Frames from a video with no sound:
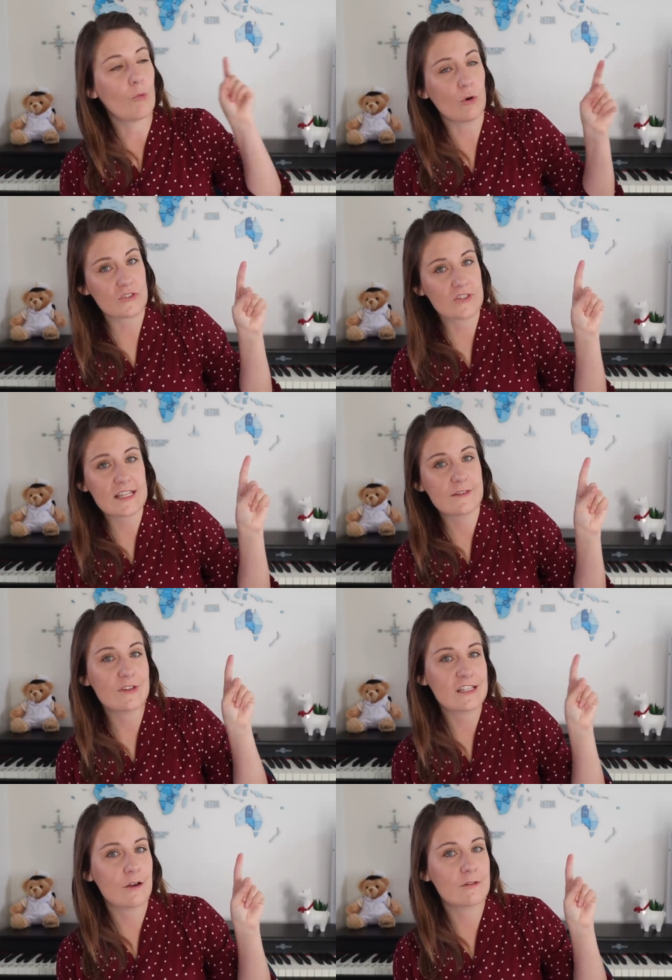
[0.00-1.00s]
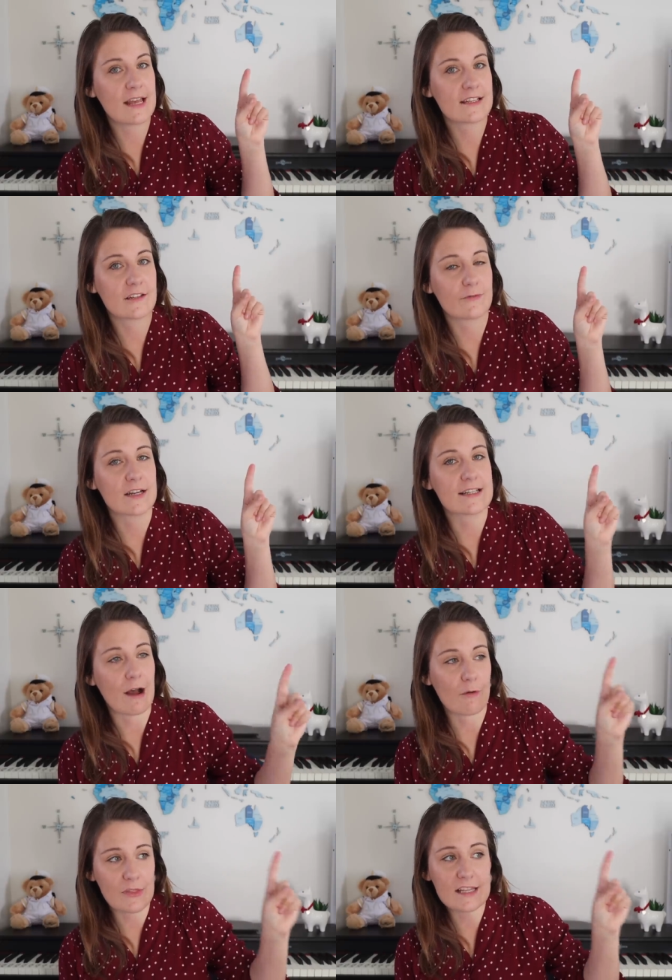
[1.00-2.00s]
Watch this video next to find
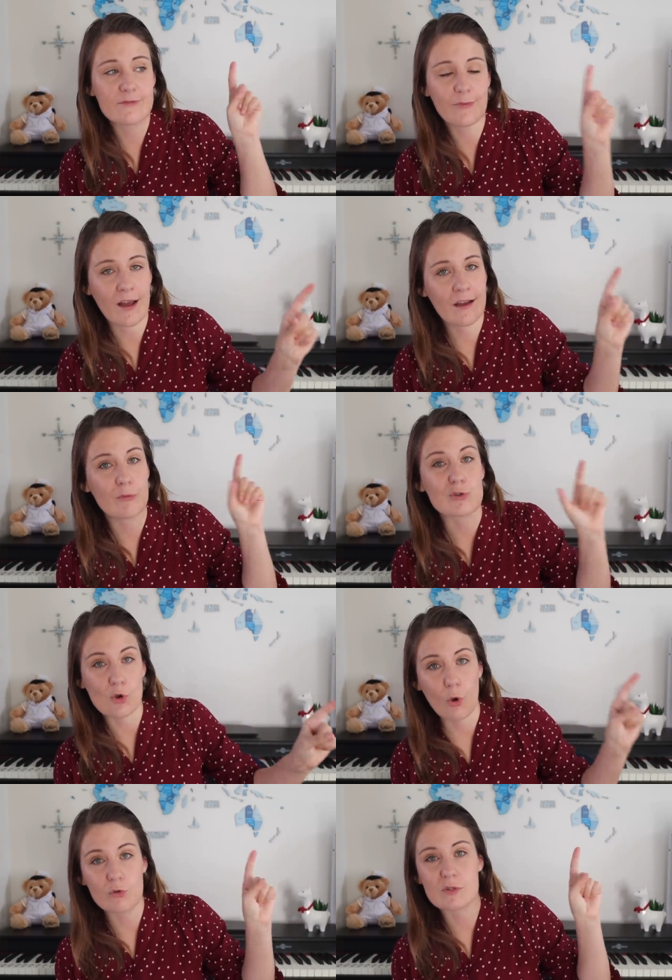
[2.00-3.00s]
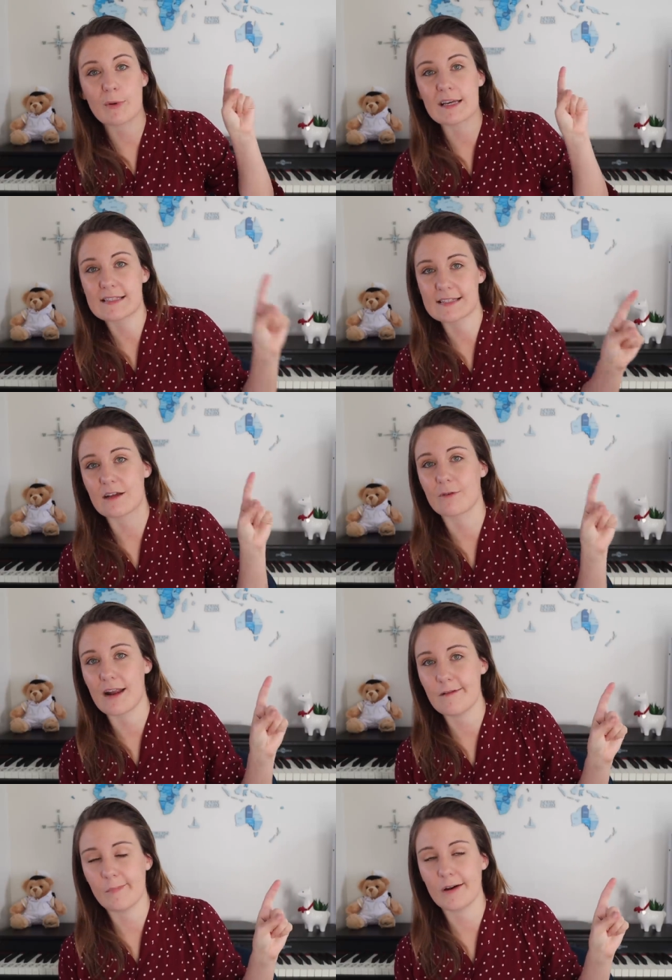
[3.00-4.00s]
out. This fire was caused by a
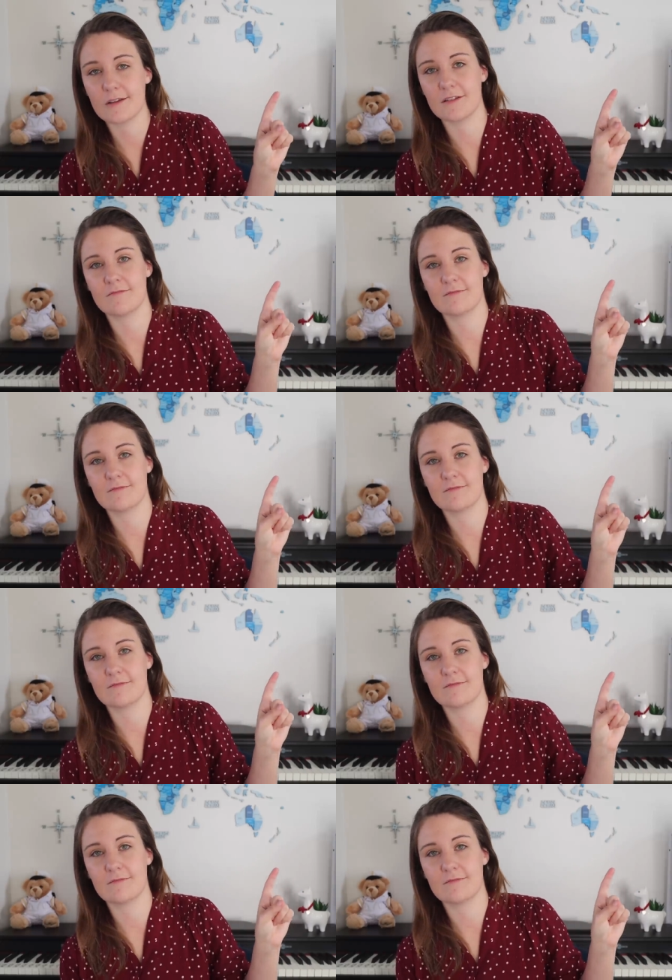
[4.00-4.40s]
cigarette butt.